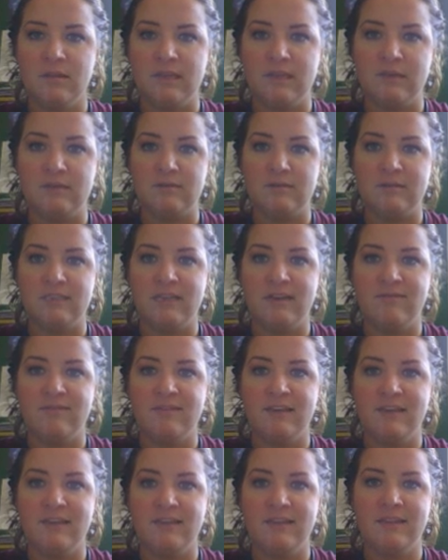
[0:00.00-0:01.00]
There's
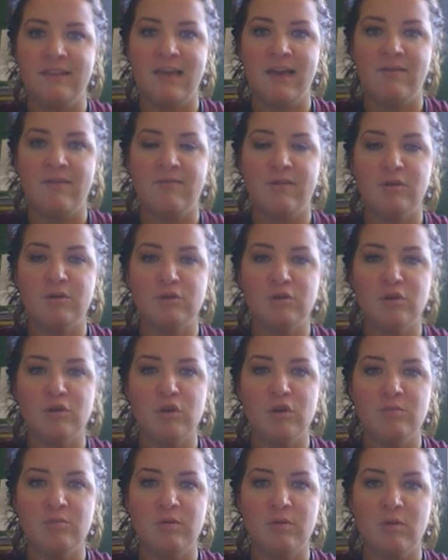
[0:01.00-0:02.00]
7 in that first
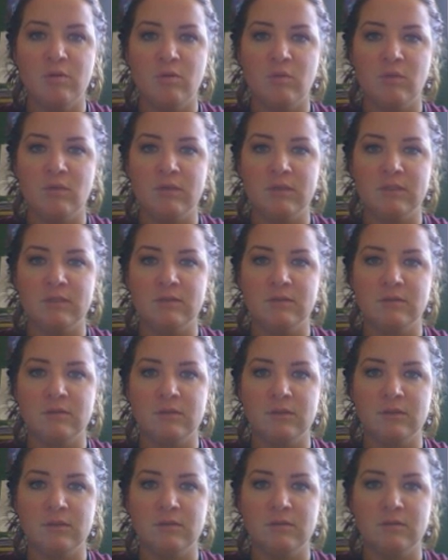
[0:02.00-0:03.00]
group. 1,
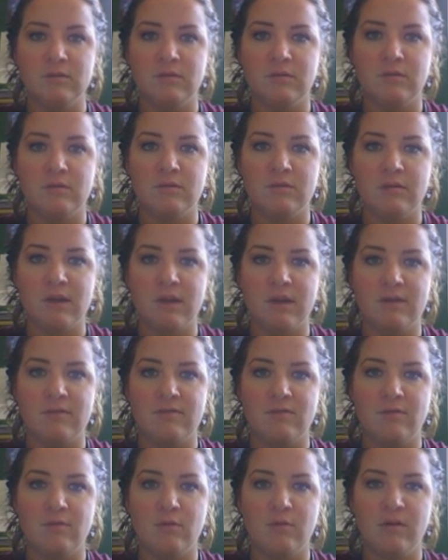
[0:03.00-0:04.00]
2, 3,
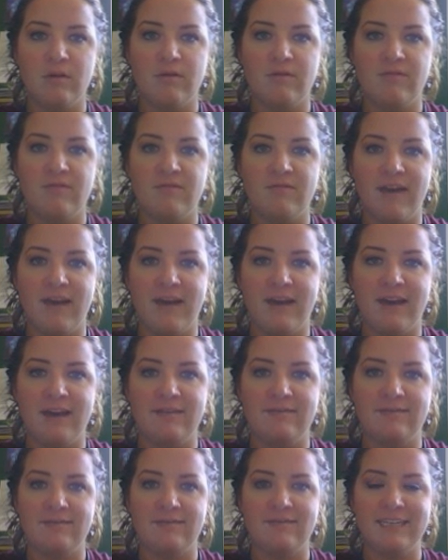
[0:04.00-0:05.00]
4,
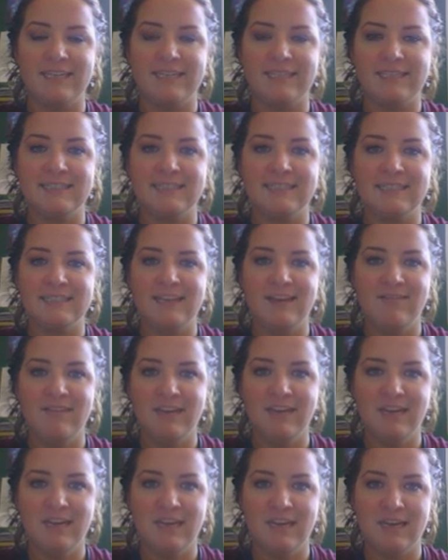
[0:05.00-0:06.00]
5, 6,
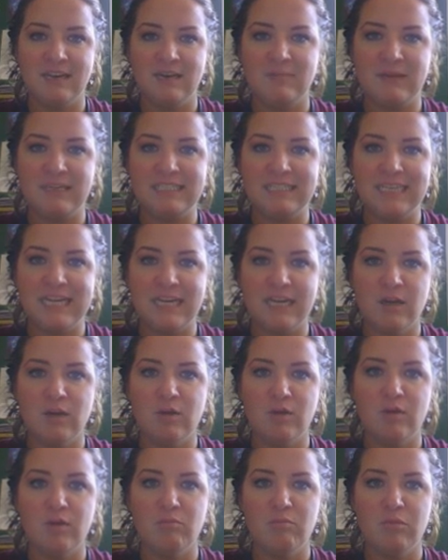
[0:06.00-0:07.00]
7 in my
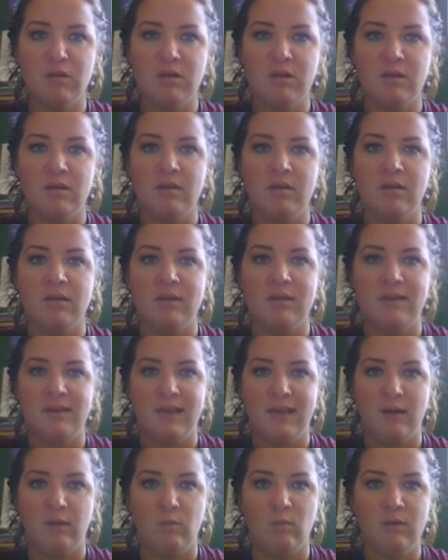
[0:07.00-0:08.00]
second group.
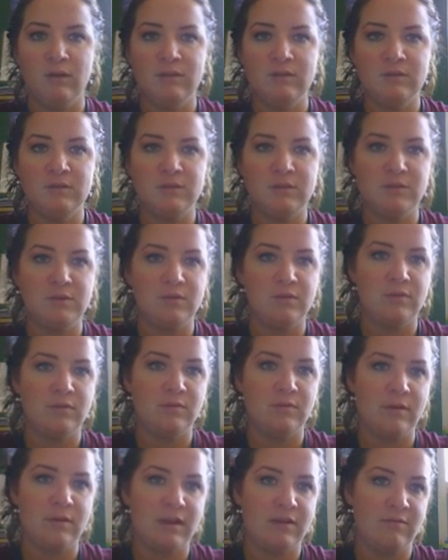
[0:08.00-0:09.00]
And 1, 2,
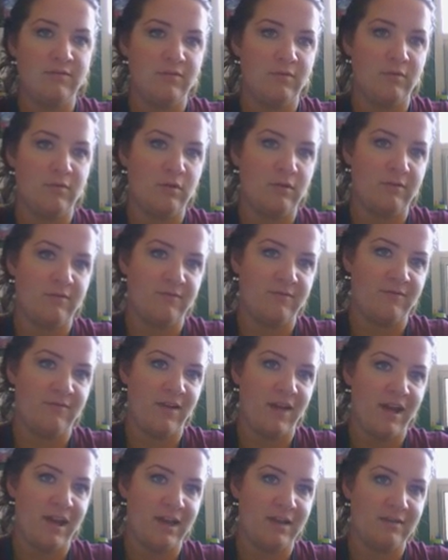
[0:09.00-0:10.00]
3, 4,
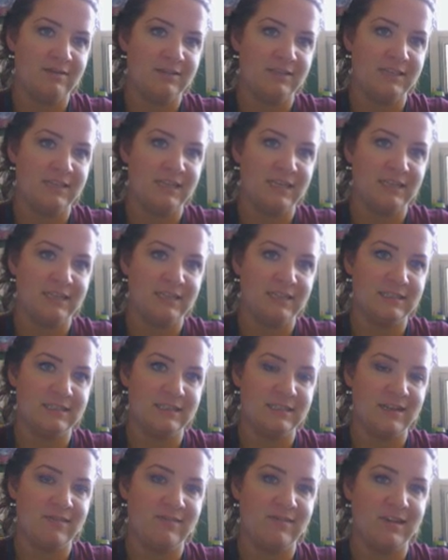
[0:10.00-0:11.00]
5, 6,
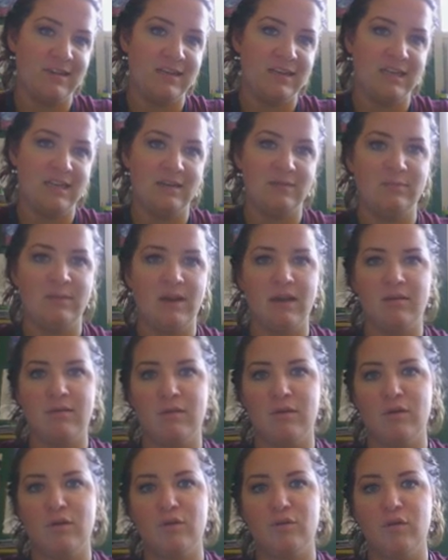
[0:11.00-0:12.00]
7 in my
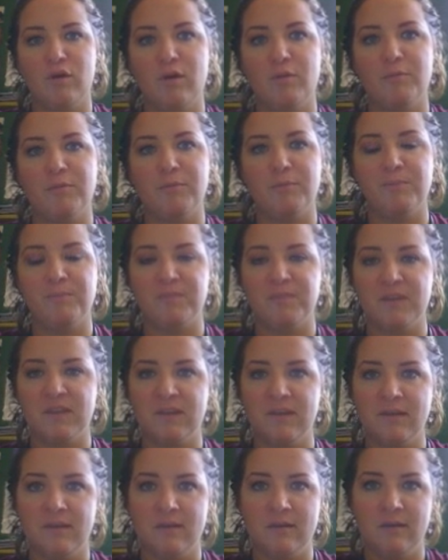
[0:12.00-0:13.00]
third group.
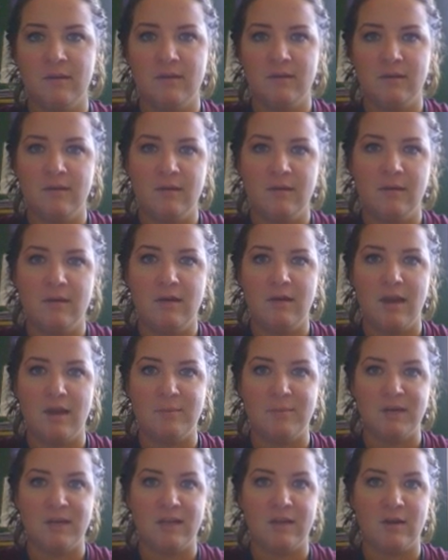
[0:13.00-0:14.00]

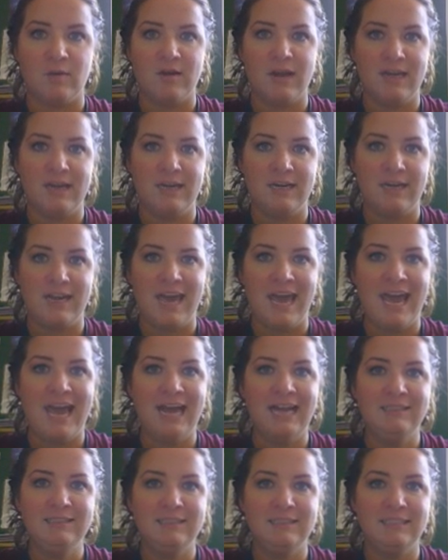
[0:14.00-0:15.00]
I'm going to go ahead and
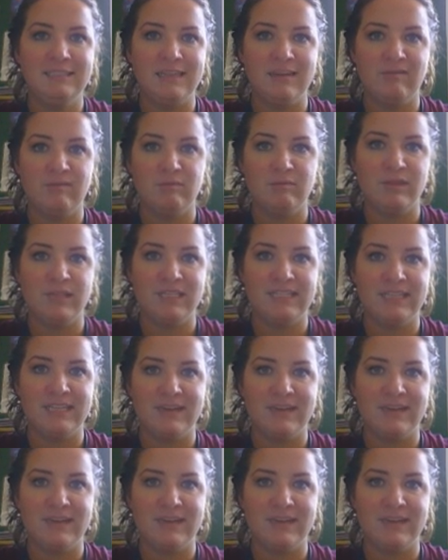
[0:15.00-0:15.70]
add. 7 plus